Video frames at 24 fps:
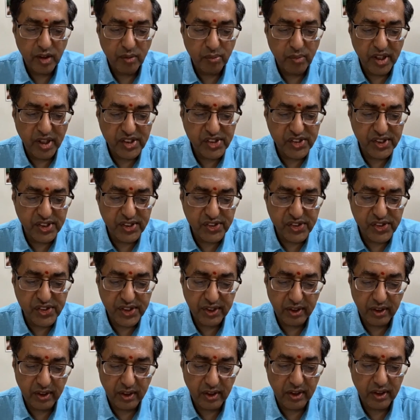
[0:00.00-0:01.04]
by
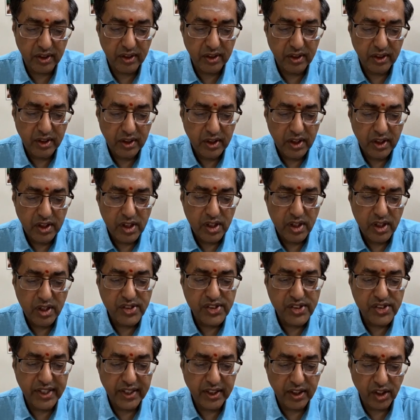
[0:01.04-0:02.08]
sincere
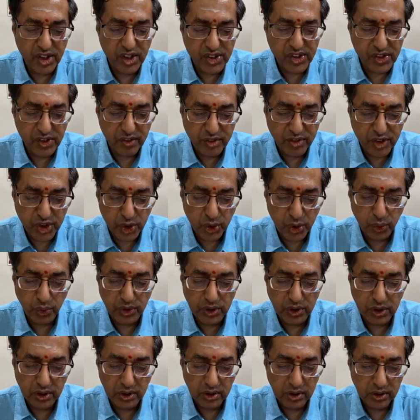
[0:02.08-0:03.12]
seekers of truth.